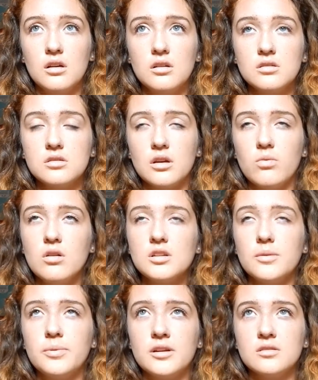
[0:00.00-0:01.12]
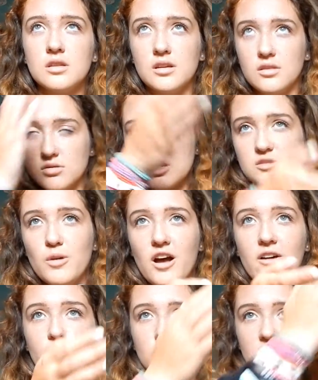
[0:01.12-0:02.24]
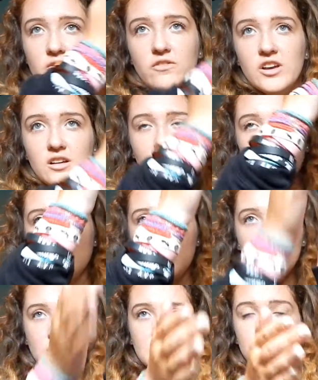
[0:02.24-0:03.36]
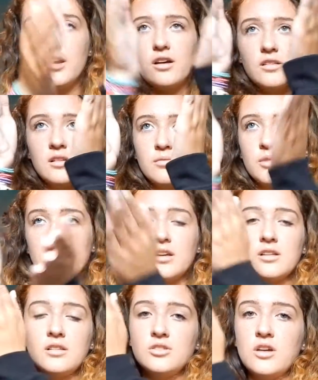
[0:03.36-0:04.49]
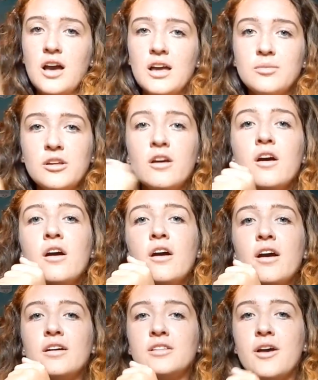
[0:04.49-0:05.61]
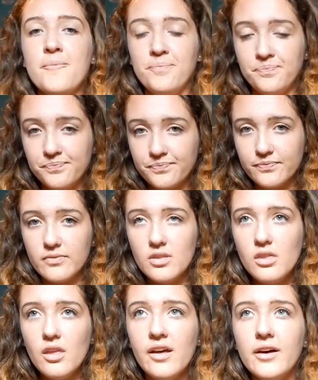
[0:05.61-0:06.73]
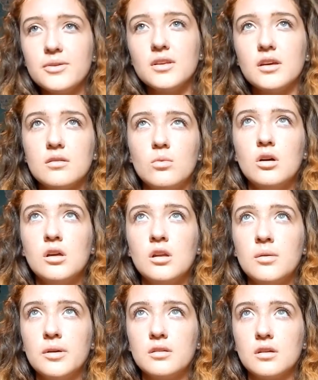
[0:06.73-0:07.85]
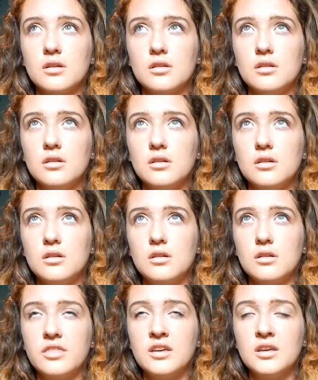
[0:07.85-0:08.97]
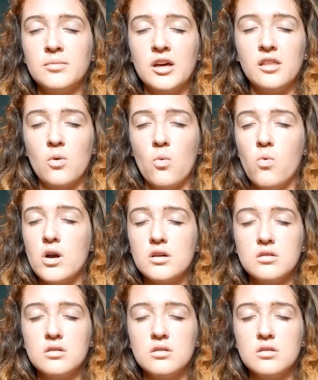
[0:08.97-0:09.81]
so I walked up, and I like there's a spot, and like Vic, and then an empty spot, and then Mike, and then Jaime, and then I was like walking up, and I was like thinking in my head like, what